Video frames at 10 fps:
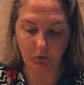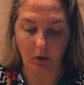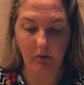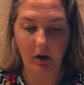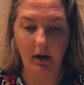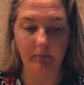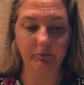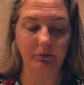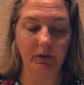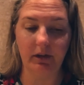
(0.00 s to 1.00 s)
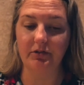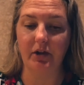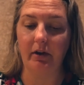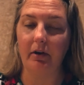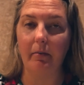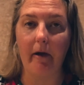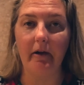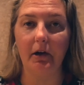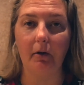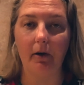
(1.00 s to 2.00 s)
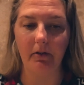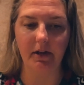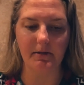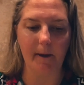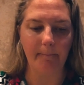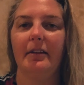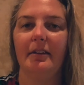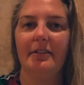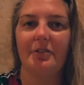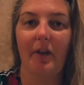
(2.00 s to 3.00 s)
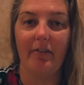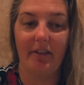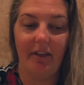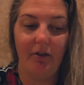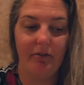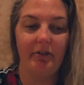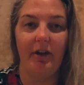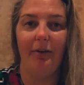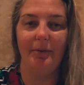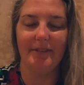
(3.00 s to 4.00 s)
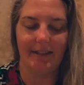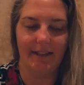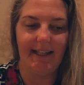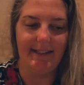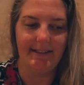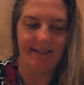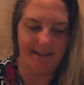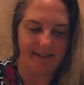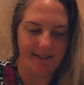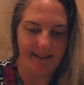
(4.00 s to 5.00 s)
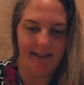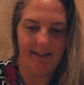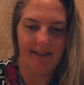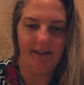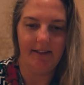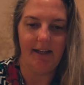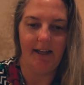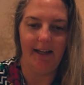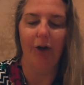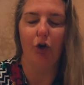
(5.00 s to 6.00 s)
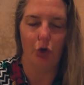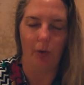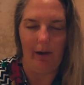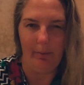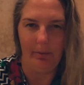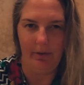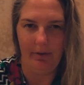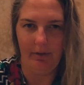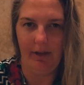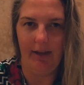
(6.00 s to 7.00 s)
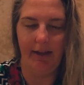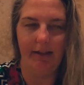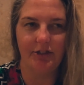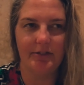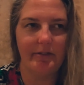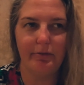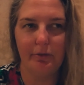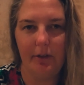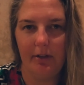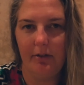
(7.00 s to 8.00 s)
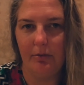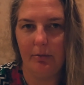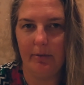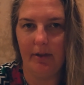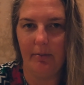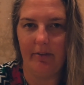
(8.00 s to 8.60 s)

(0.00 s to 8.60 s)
Overall, I'm really excited about eating all of this. So everything overall was like consistently incredible. And like just the food here in Aruba that we've